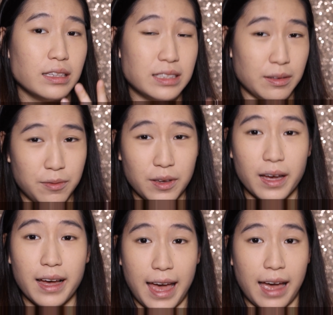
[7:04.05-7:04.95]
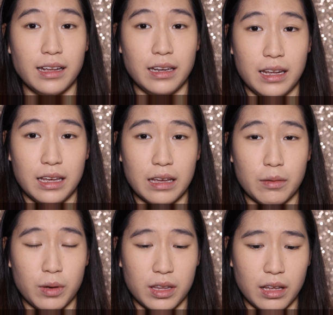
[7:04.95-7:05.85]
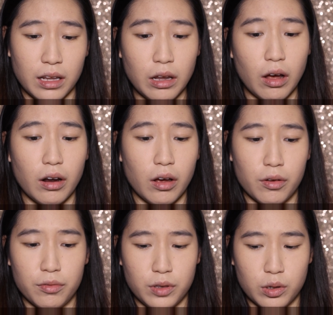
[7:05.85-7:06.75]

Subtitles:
severe acne with a lot of,